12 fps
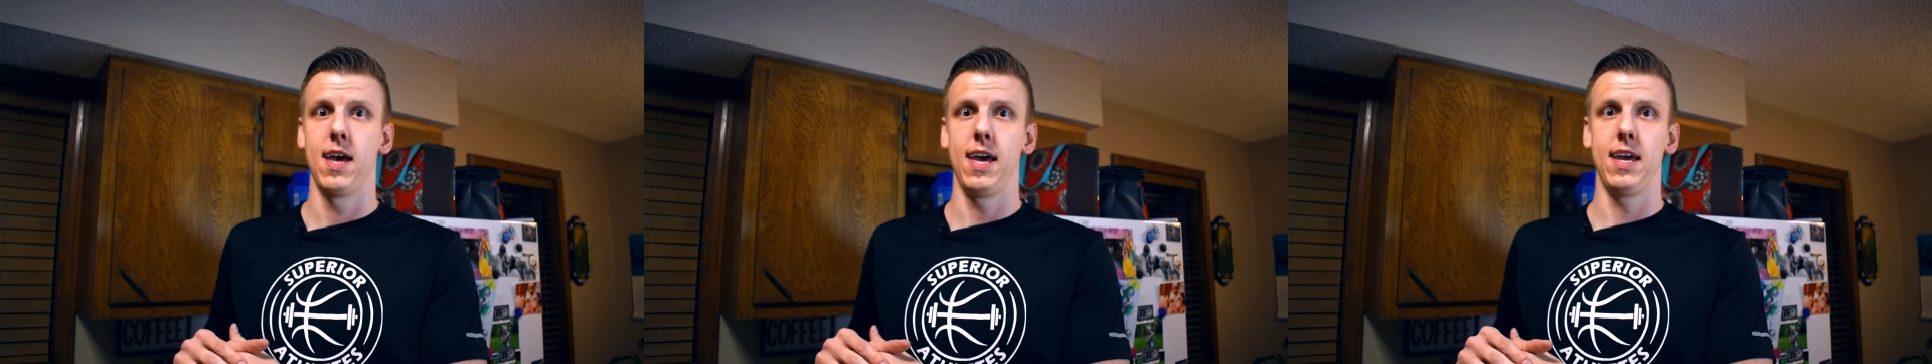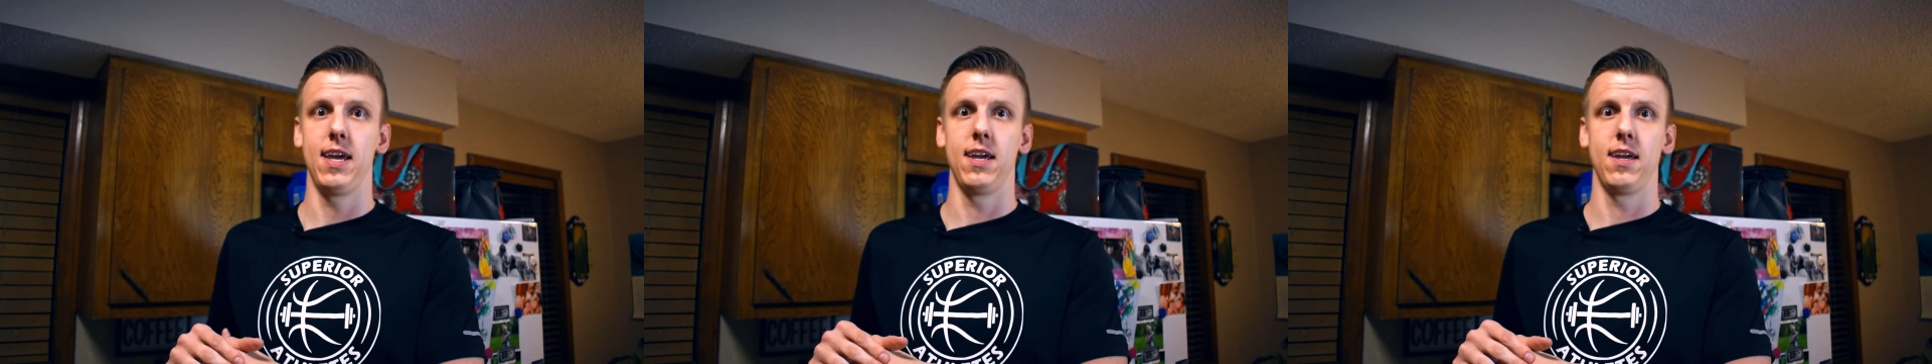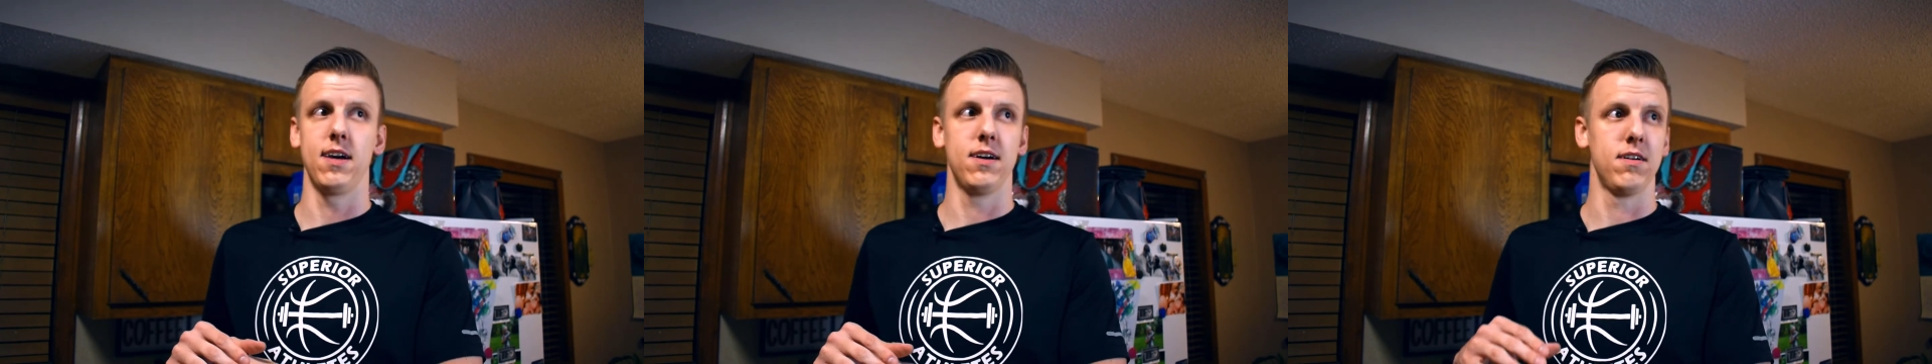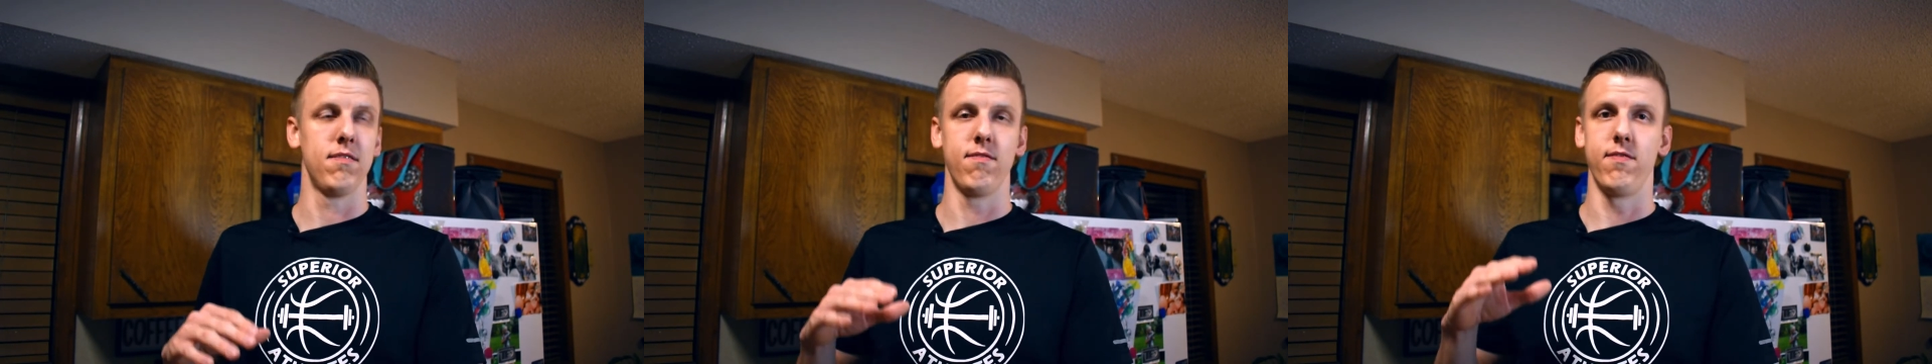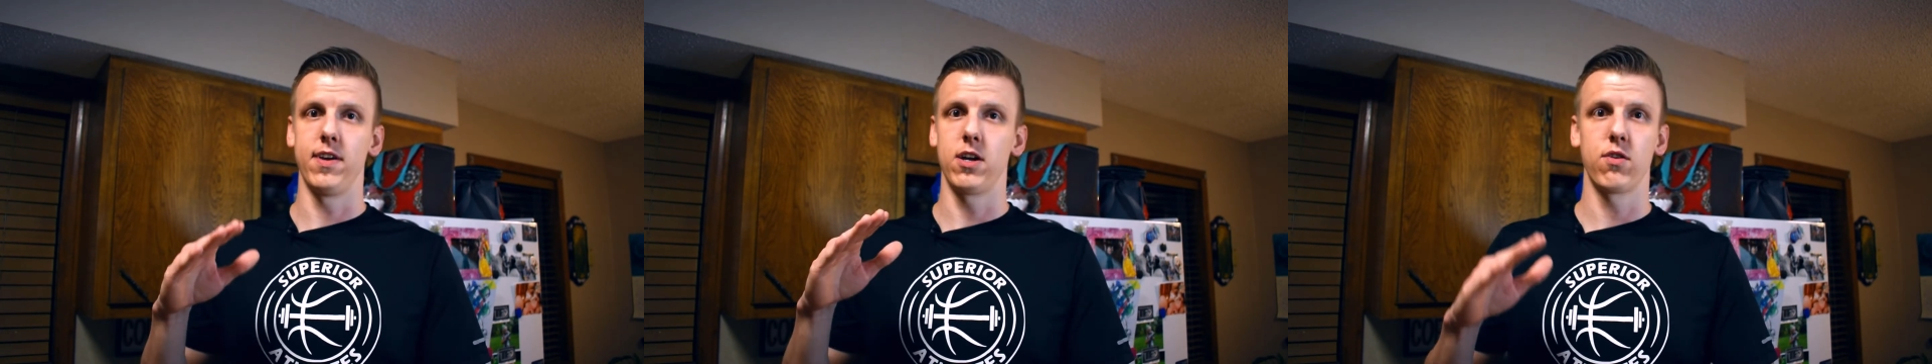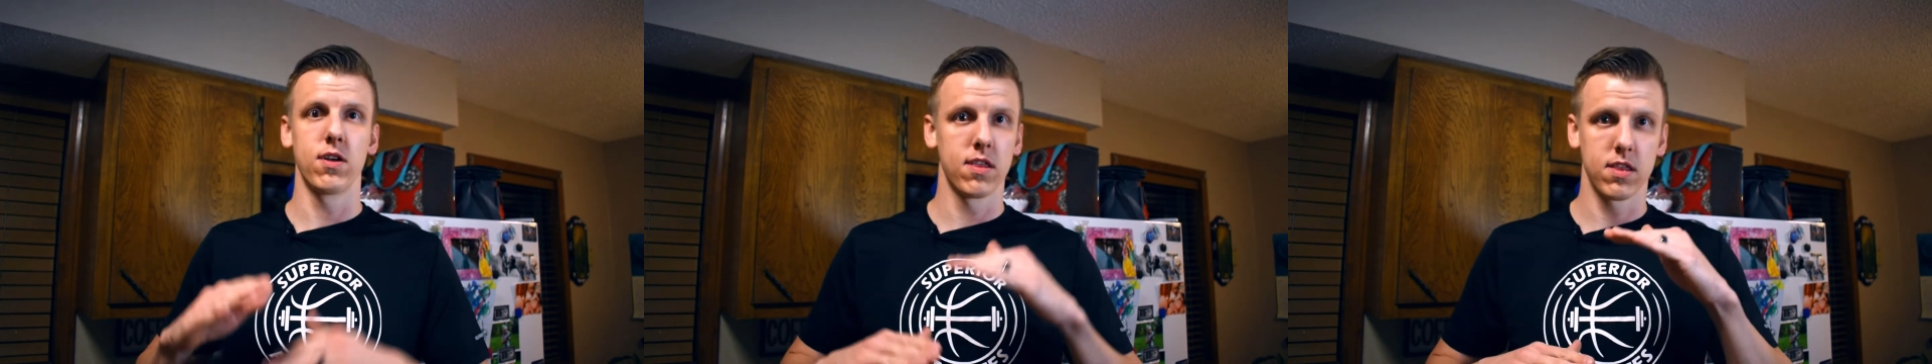a
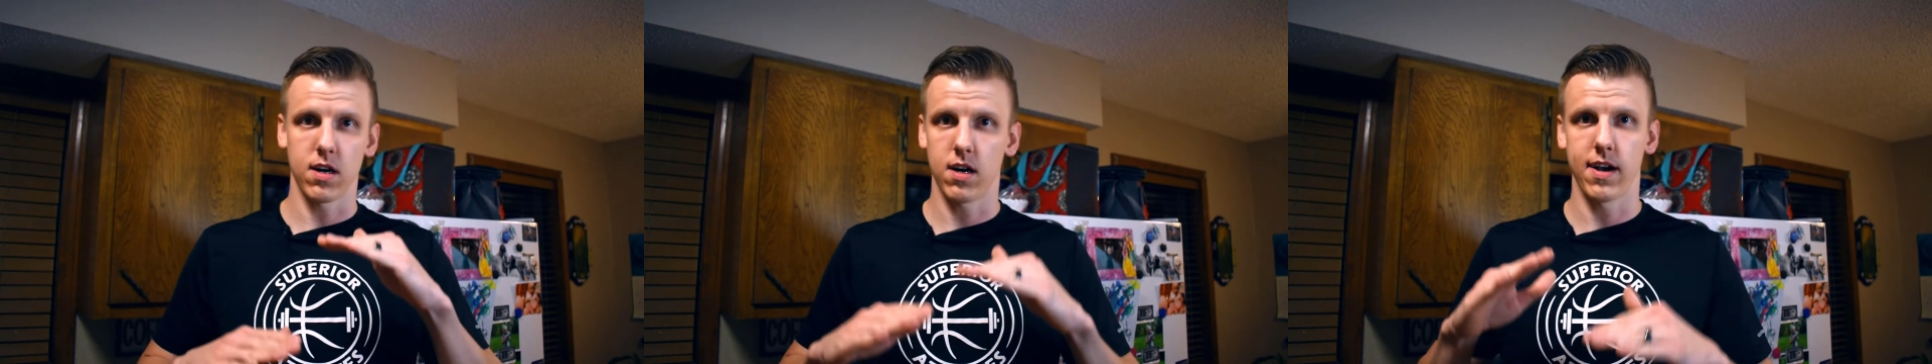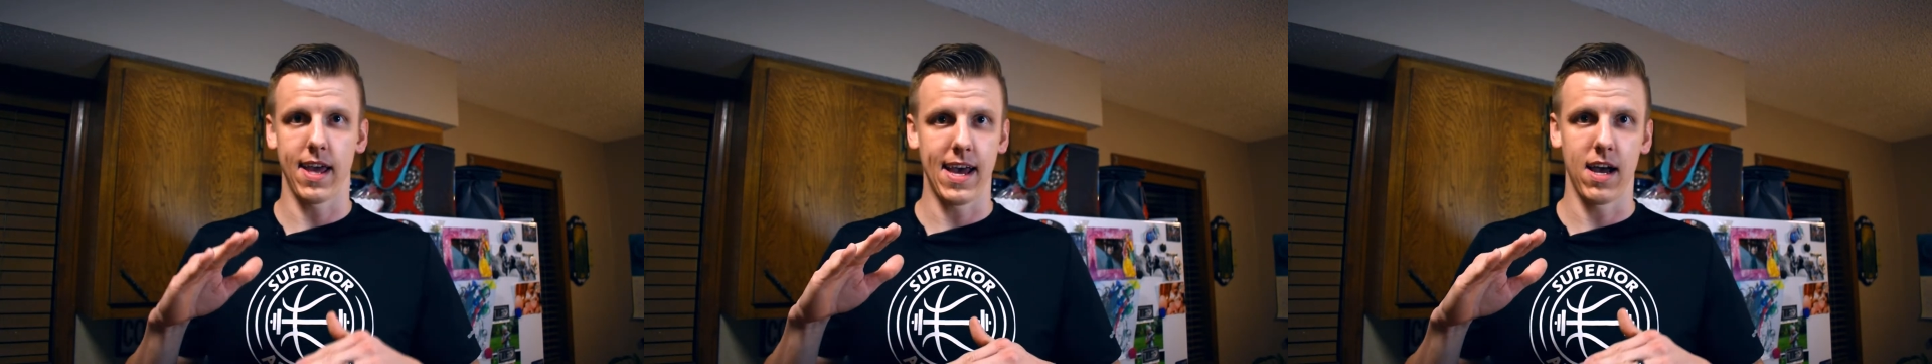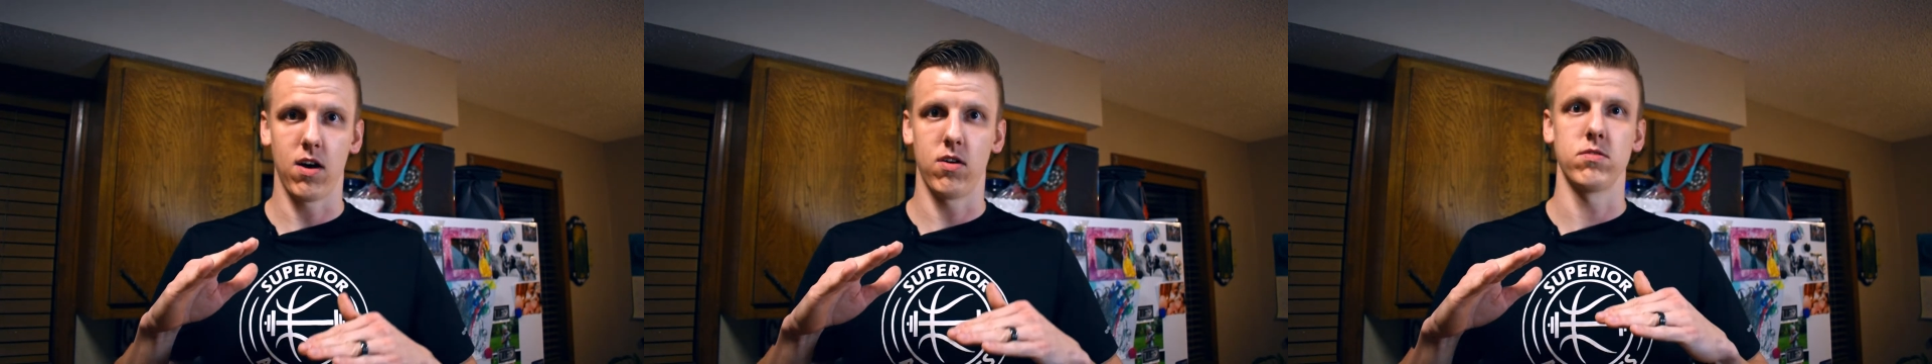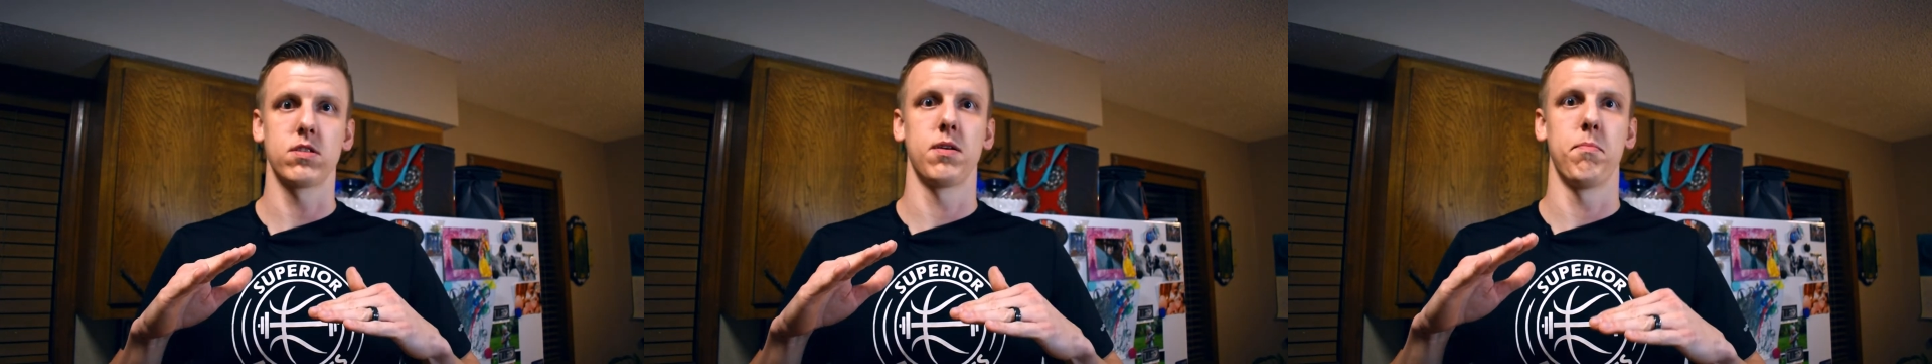very thought out